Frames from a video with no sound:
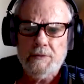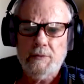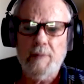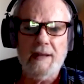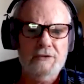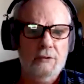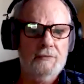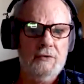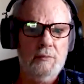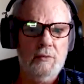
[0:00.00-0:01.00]
We might do a
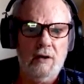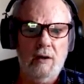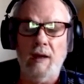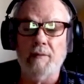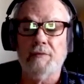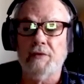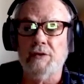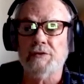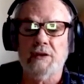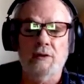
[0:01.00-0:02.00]
few more. I
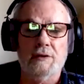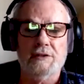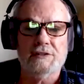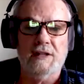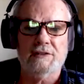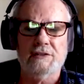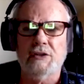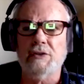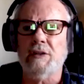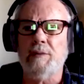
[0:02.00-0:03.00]
refuse to go to the states because
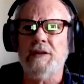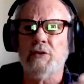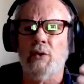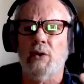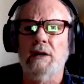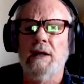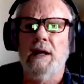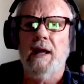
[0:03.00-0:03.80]
usually we tour.